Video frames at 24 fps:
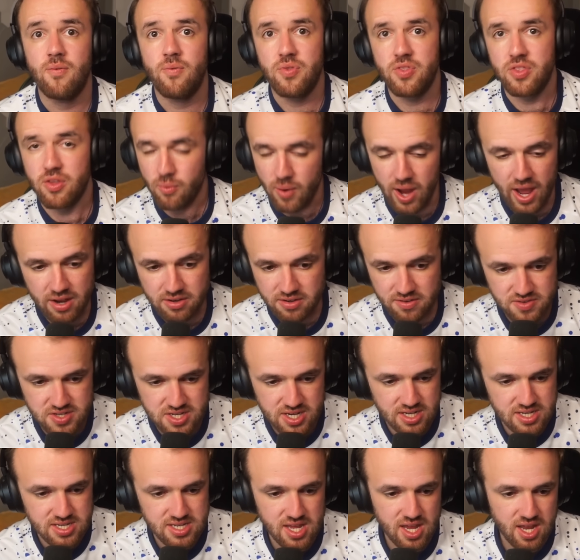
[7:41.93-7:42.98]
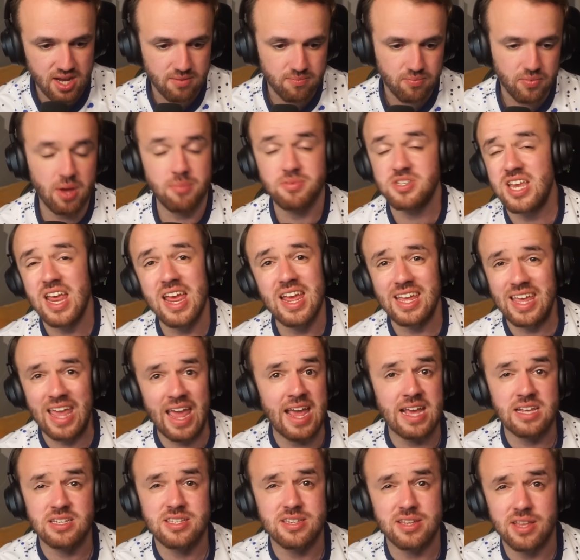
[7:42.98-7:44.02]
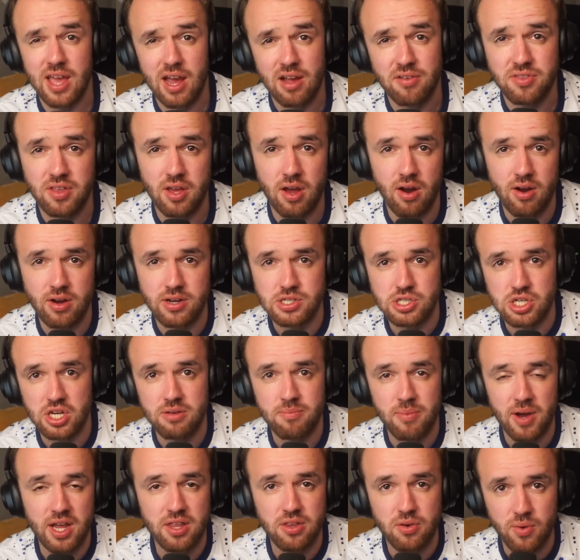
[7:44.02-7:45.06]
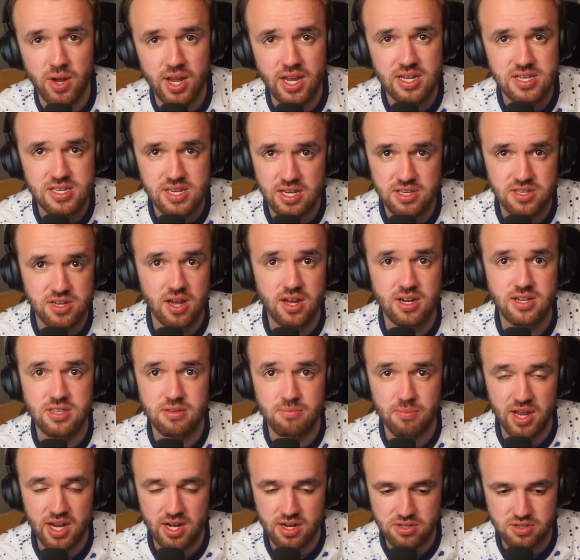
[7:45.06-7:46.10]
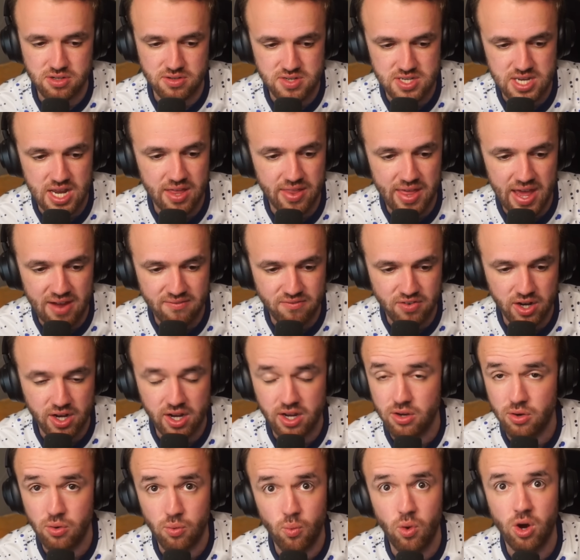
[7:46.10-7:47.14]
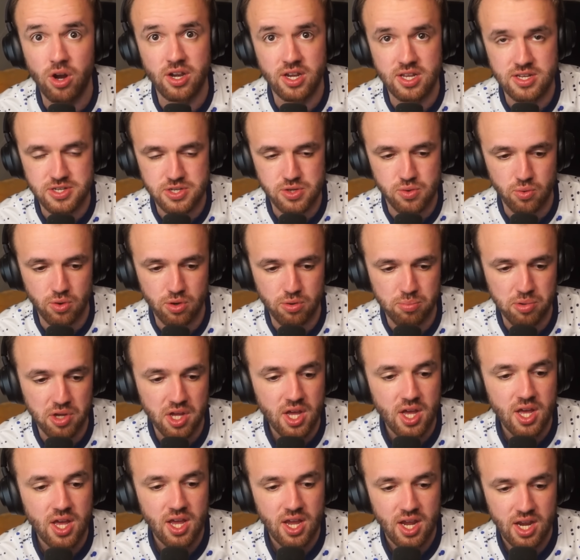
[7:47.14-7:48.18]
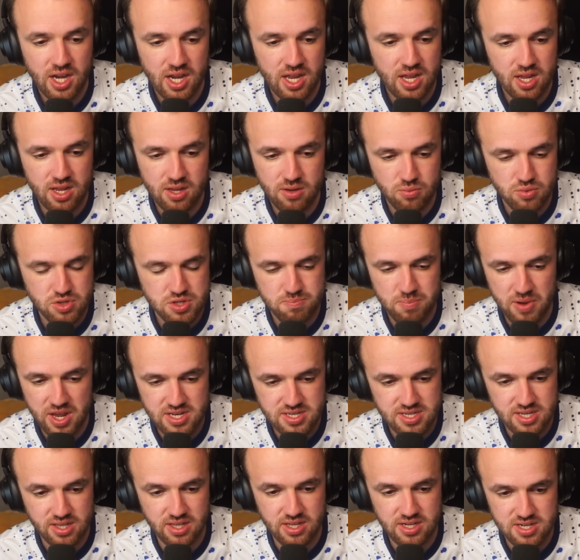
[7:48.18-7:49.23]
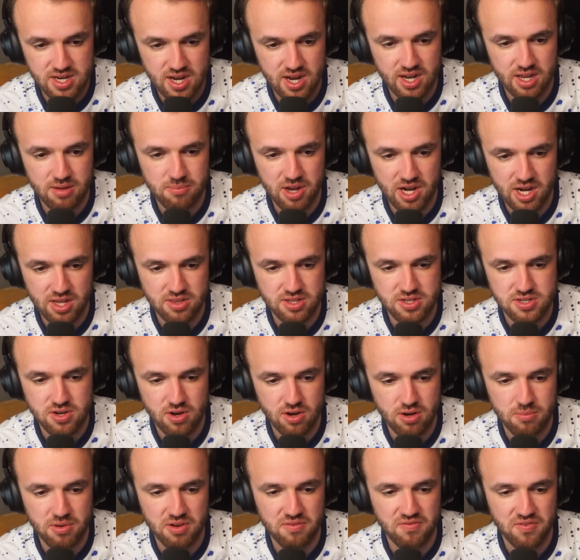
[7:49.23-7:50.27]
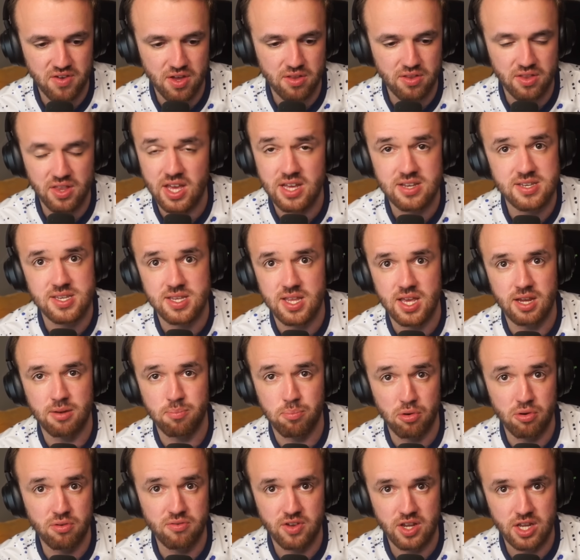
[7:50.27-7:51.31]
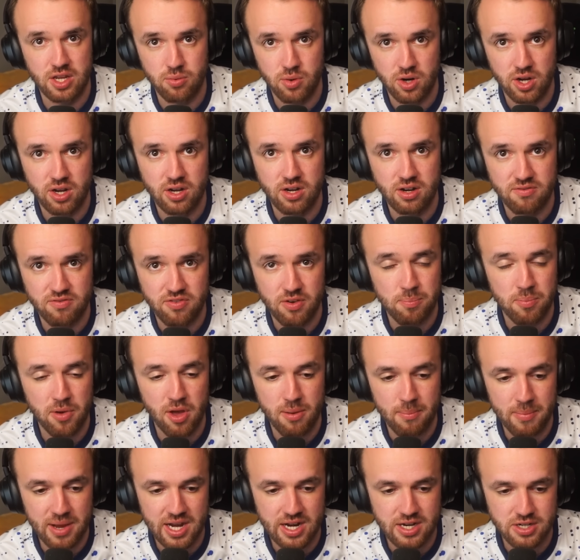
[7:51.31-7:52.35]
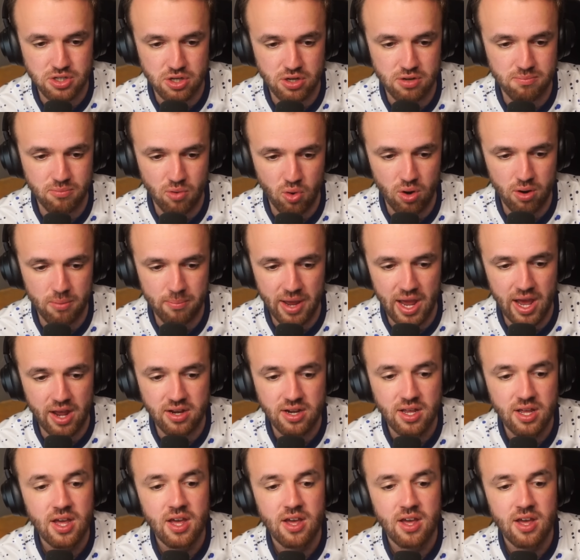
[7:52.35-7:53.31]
the round of 16. I'm saying cancel out the RNG, by the way, because I talked to the manager of South Africa who won his group. And he was basically talking about how the tournament felt less like proving you were good at Football Manager and more about